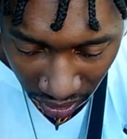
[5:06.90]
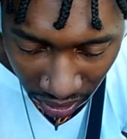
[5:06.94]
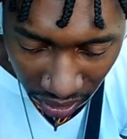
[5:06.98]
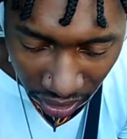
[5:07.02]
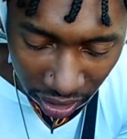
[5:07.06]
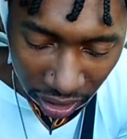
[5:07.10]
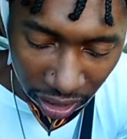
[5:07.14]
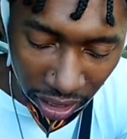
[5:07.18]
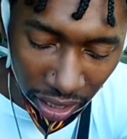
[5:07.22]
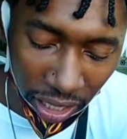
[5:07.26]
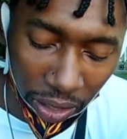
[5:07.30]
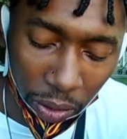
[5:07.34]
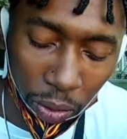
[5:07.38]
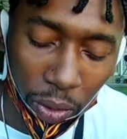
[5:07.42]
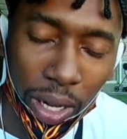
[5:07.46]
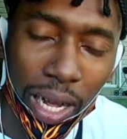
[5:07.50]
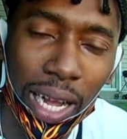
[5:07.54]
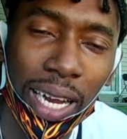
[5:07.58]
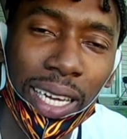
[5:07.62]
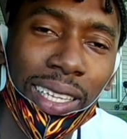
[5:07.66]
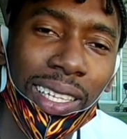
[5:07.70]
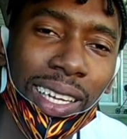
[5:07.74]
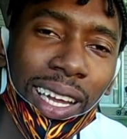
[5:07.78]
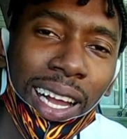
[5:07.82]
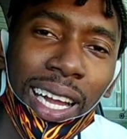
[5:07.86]
Chano,
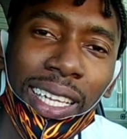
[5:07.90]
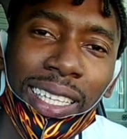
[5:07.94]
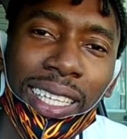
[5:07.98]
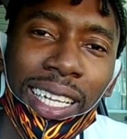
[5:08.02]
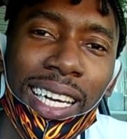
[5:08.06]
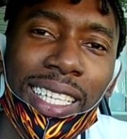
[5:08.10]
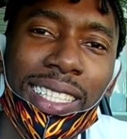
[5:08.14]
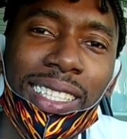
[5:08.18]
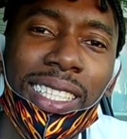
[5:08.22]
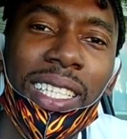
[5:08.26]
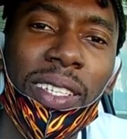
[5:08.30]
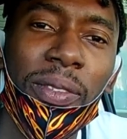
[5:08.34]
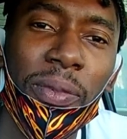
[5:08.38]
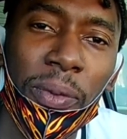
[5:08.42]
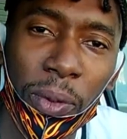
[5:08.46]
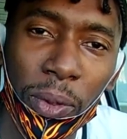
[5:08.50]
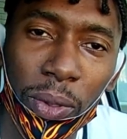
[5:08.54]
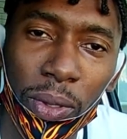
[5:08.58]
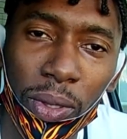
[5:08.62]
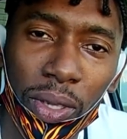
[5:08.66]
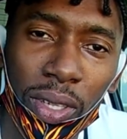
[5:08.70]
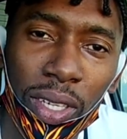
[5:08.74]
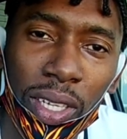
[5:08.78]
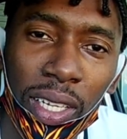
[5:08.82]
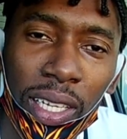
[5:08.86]
I can't sing for
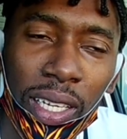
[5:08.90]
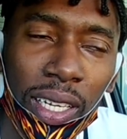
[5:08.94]
no.